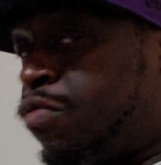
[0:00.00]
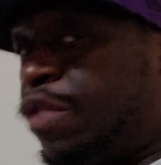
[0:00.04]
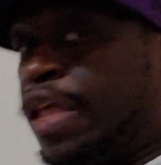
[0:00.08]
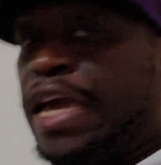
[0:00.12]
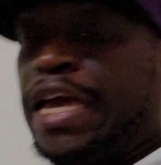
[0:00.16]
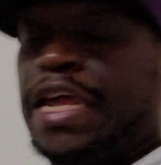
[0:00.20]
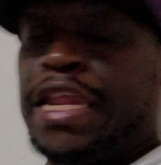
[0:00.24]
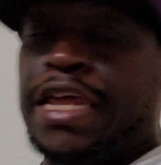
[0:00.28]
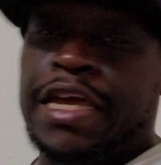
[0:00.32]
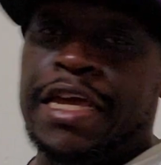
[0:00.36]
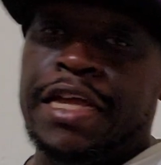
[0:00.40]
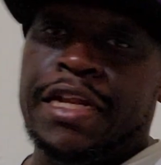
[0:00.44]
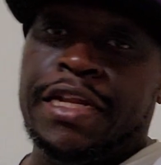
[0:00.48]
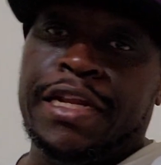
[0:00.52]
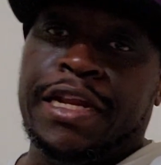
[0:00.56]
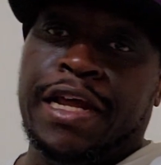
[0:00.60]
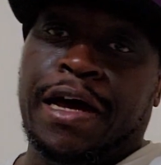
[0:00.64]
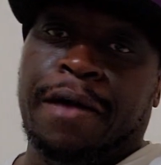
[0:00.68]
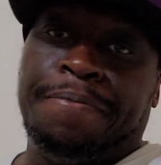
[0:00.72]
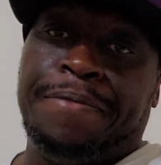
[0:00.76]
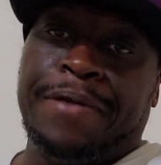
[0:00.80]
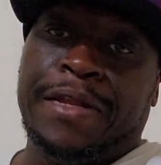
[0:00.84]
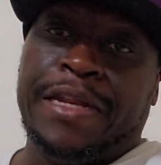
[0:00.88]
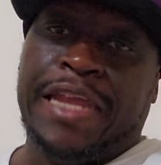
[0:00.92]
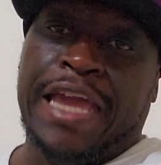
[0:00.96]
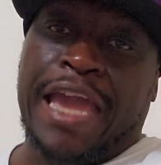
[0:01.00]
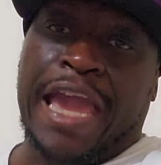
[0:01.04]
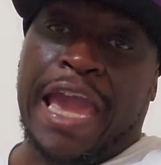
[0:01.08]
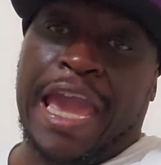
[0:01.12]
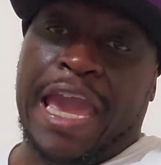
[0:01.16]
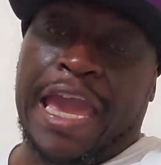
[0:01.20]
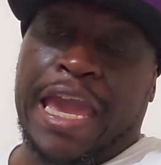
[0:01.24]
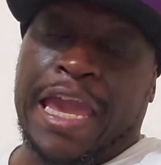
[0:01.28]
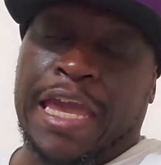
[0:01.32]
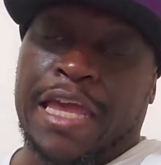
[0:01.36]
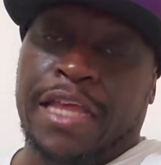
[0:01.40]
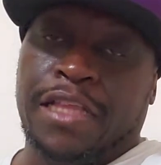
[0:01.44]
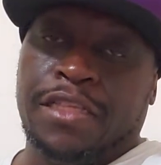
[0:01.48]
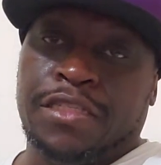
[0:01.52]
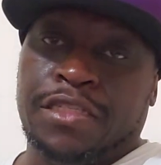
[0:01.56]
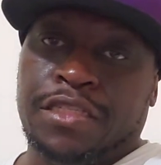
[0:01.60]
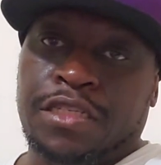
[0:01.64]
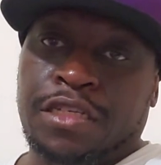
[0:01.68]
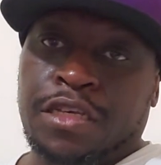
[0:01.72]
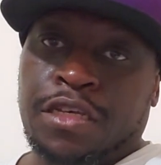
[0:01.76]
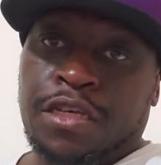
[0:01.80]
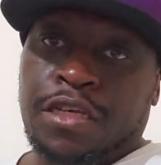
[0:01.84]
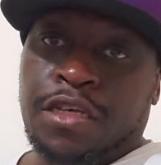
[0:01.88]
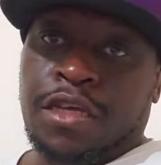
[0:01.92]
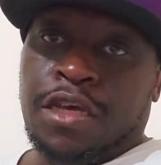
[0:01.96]
it ended up in the hands
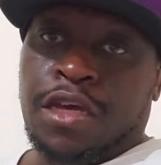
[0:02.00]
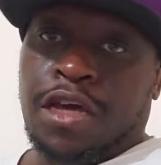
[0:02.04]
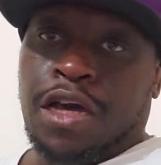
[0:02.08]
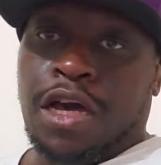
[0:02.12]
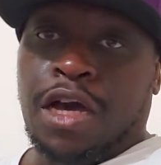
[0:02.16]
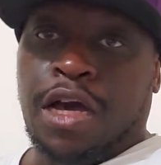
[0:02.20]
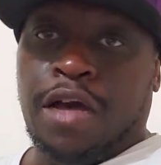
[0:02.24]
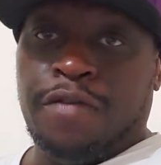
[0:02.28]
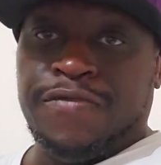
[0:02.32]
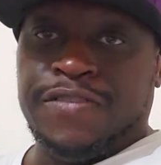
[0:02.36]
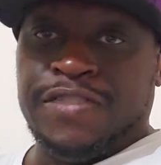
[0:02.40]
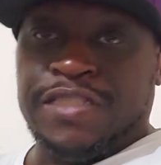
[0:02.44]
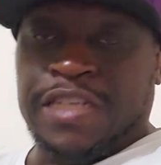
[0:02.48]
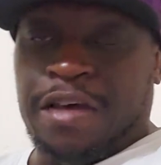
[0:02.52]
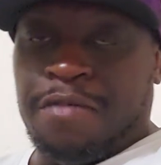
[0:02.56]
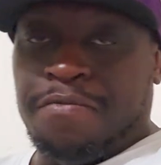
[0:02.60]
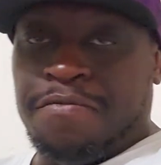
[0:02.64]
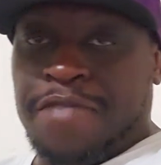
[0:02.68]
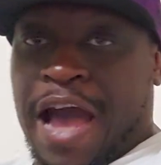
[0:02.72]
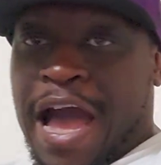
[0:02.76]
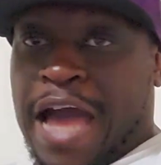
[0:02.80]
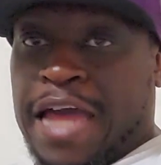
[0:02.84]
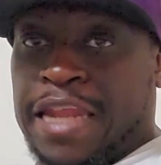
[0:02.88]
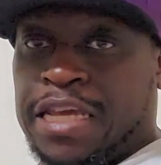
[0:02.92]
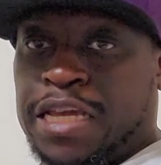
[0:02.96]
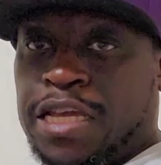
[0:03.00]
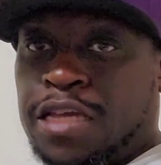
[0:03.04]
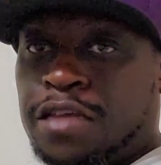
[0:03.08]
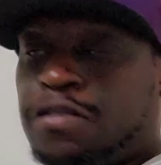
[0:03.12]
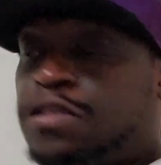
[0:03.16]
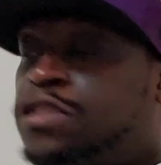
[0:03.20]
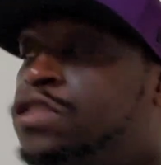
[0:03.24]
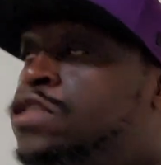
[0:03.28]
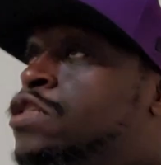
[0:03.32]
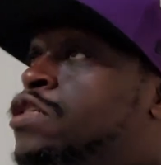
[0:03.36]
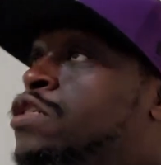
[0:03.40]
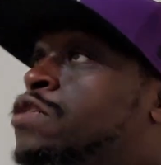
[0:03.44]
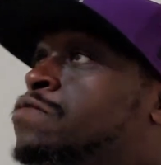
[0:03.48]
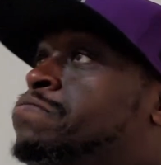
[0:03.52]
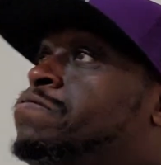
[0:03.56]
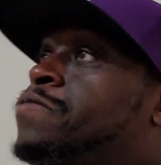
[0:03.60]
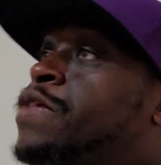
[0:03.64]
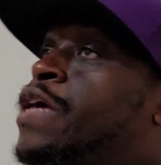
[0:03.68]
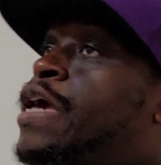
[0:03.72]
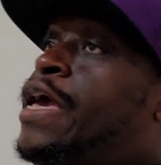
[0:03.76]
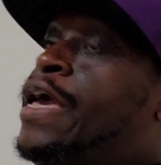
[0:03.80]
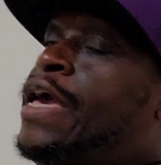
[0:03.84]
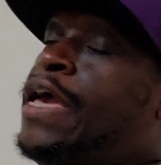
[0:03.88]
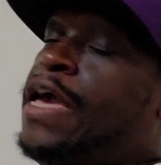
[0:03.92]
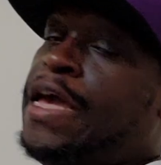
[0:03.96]
of somebody
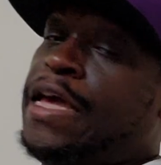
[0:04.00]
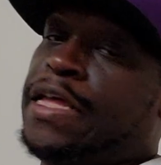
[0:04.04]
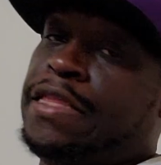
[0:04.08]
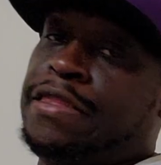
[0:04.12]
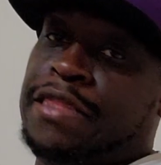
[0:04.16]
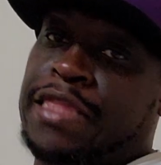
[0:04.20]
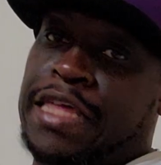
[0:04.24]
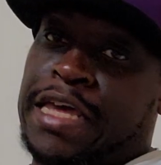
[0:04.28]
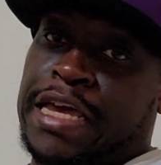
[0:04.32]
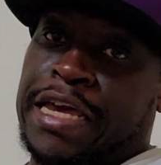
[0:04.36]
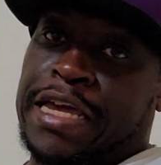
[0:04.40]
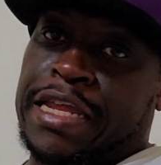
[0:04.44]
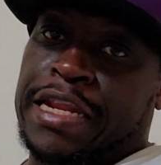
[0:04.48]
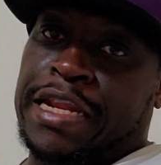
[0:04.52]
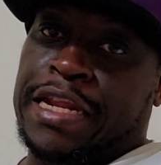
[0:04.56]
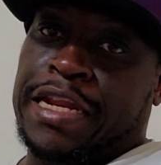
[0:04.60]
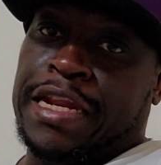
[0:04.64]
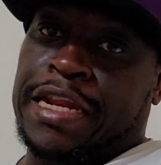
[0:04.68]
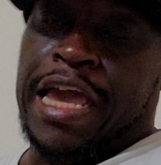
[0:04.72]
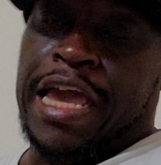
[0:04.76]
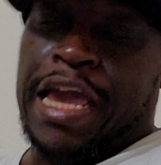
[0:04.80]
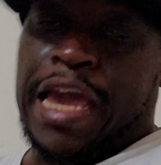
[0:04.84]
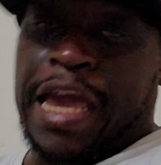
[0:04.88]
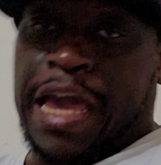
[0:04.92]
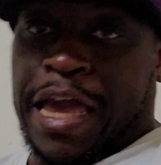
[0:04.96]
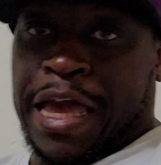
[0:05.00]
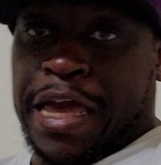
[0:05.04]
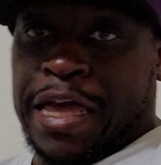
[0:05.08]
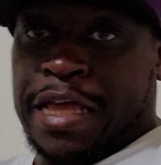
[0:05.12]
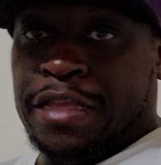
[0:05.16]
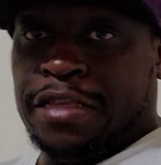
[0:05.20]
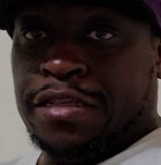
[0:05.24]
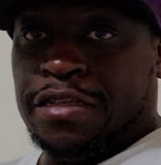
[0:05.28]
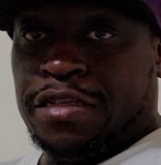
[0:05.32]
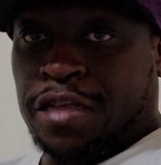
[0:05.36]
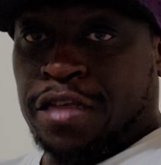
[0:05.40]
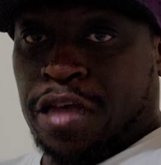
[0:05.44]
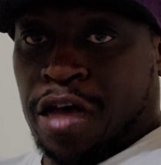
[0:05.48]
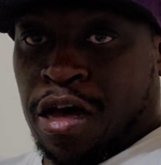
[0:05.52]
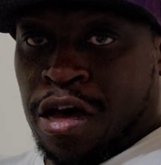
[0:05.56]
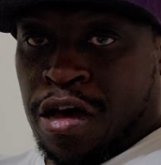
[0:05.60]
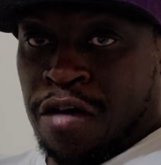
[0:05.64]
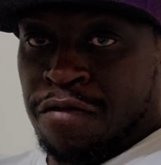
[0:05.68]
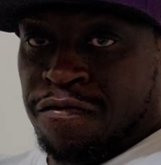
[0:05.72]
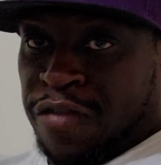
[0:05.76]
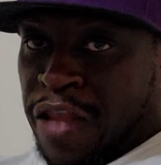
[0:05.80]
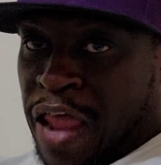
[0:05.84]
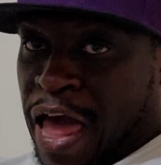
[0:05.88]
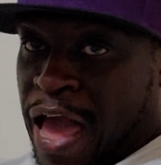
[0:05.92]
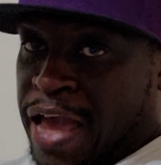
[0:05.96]
and then hands
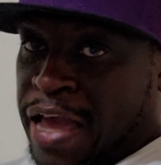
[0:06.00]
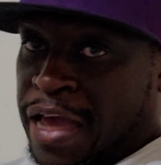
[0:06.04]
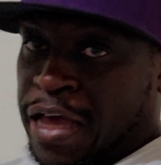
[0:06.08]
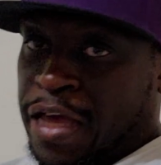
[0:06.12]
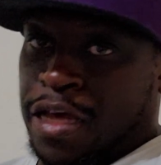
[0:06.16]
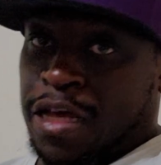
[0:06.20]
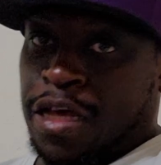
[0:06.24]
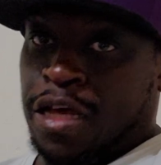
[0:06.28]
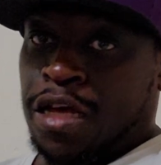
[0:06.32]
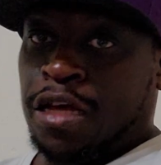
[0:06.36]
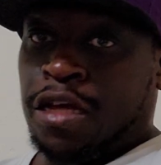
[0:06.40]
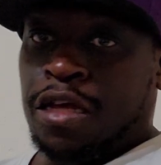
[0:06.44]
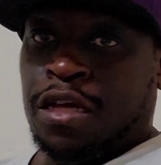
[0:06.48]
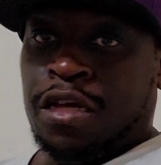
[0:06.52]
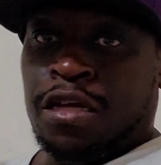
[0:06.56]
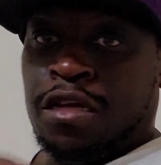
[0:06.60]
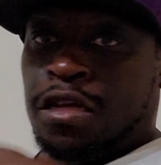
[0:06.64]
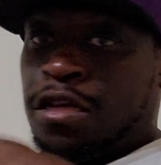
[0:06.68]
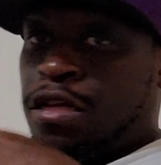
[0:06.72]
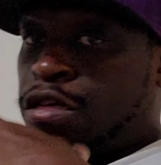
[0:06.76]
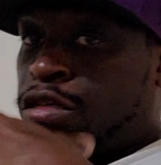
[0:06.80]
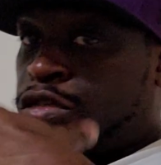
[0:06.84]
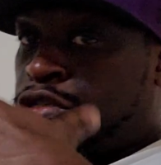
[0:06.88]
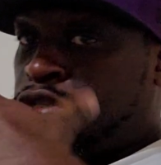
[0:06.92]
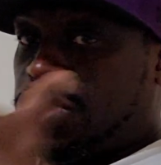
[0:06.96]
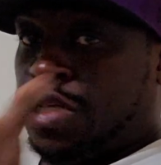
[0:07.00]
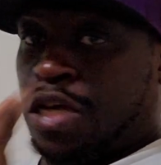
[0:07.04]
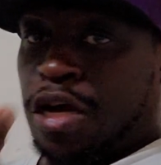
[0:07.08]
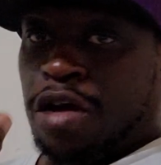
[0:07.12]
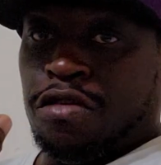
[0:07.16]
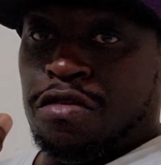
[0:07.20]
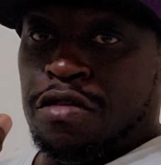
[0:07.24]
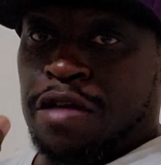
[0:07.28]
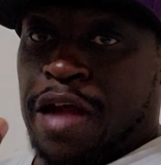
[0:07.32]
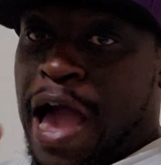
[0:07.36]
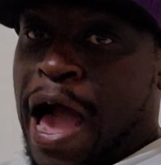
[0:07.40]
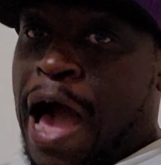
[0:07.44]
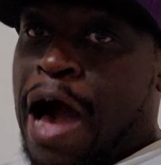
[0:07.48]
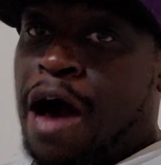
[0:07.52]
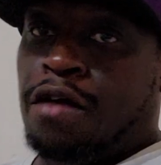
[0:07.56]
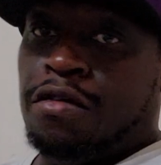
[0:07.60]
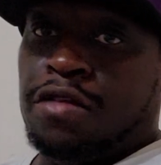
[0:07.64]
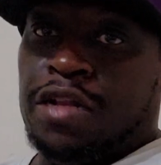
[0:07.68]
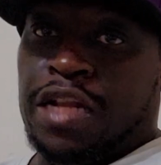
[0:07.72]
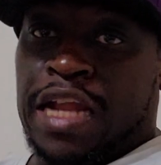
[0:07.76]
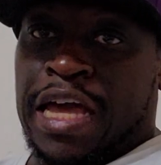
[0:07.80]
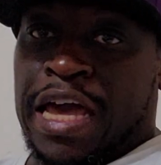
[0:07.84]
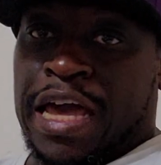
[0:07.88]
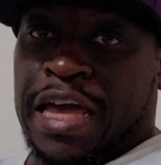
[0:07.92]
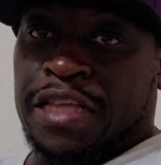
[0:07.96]
of like certain
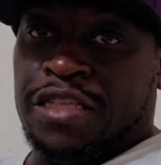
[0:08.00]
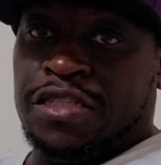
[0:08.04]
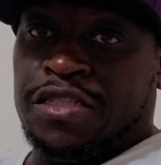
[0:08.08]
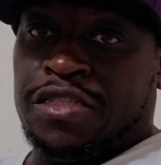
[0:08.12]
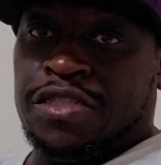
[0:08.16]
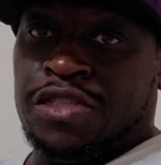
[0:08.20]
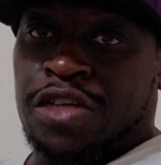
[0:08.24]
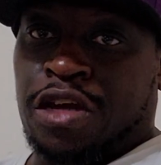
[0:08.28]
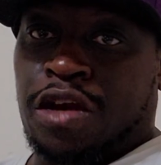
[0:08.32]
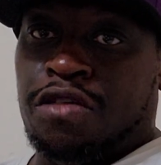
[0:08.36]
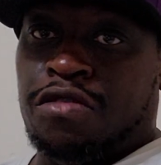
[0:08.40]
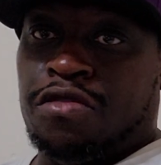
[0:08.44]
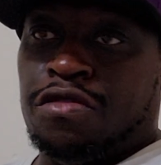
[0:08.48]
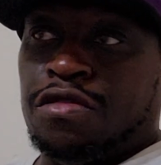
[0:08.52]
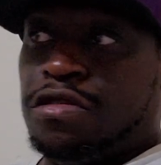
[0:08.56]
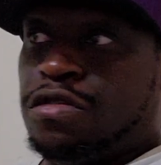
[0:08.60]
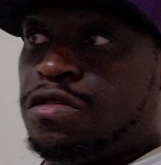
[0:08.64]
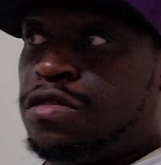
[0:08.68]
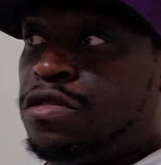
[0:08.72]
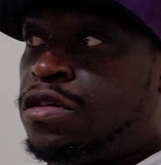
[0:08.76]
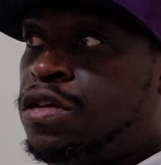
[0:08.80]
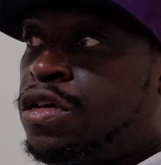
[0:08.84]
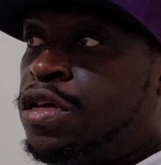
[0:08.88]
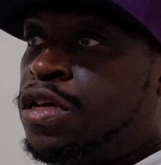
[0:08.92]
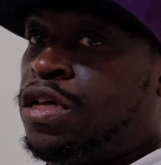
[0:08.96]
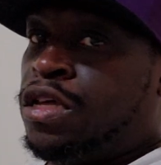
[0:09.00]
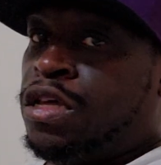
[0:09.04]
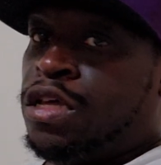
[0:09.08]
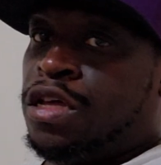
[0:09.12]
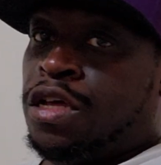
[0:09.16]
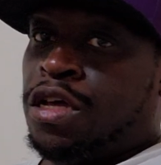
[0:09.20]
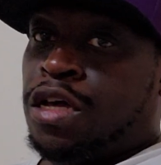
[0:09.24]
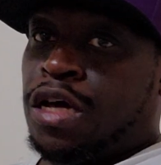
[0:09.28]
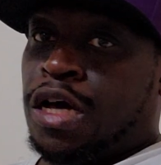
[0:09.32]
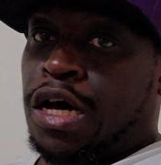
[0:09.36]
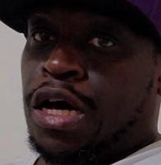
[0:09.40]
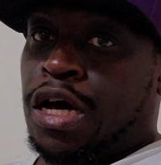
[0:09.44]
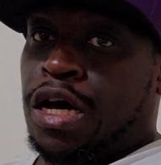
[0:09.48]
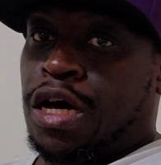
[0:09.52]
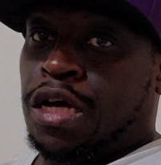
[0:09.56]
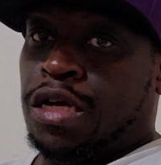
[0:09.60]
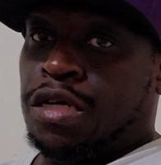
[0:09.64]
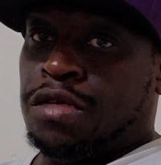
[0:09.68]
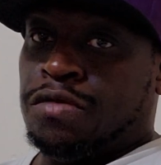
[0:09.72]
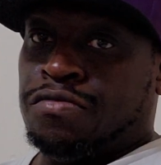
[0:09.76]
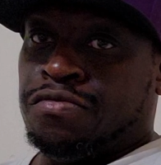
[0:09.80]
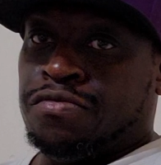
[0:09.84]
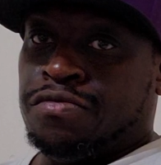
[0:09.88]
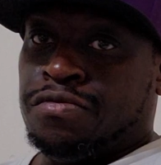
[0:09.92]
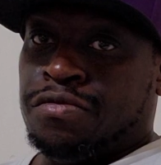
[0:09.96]
outlets, certain
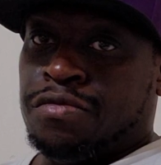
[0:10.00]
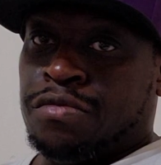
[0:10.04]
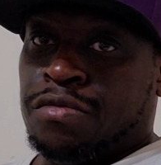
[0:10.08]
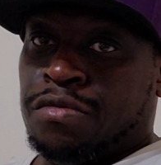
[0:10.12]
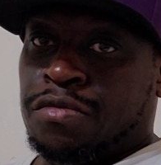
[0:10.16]
um,